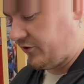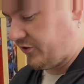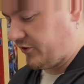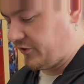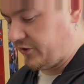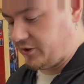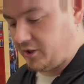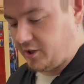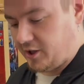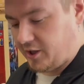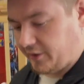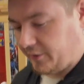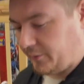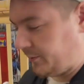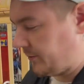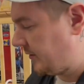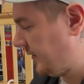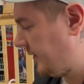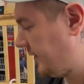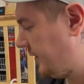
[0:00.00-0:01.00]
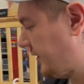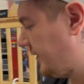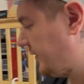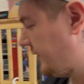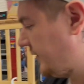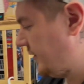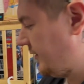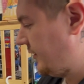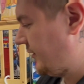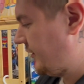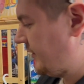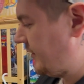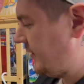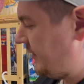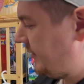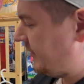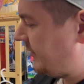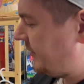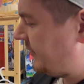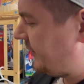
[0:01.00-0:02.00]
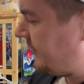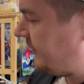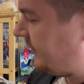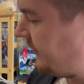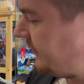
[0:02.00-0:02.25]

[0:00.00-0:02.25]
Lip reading: just a lot of Spawn stuff like